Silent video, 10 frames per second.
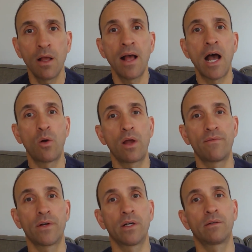
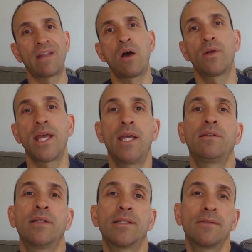However,
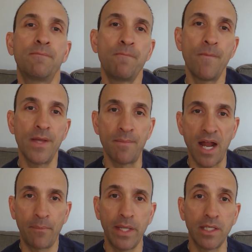nowadays it's, in my
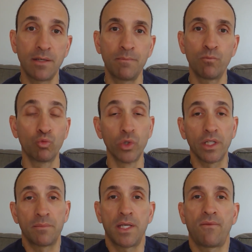opinion,
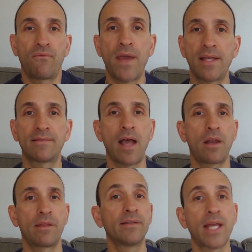really being phased out
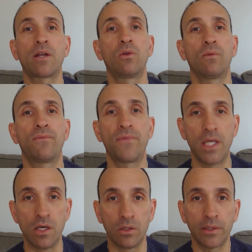of the dental
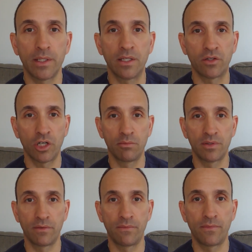field in terms of